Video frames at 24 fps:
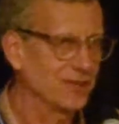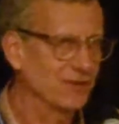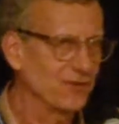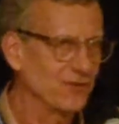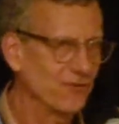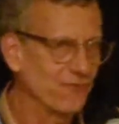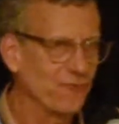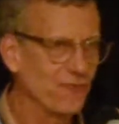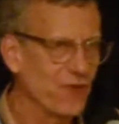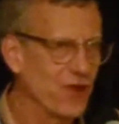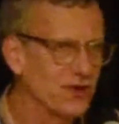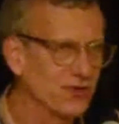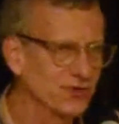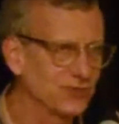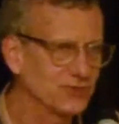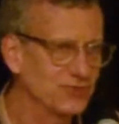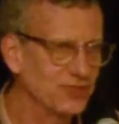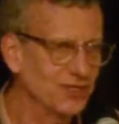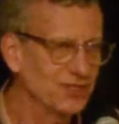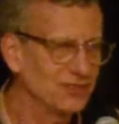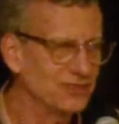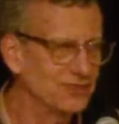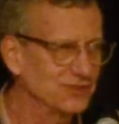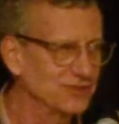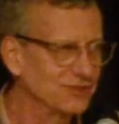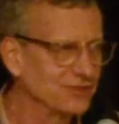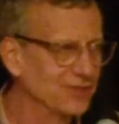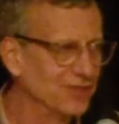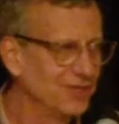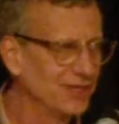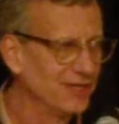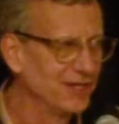are in the final stages.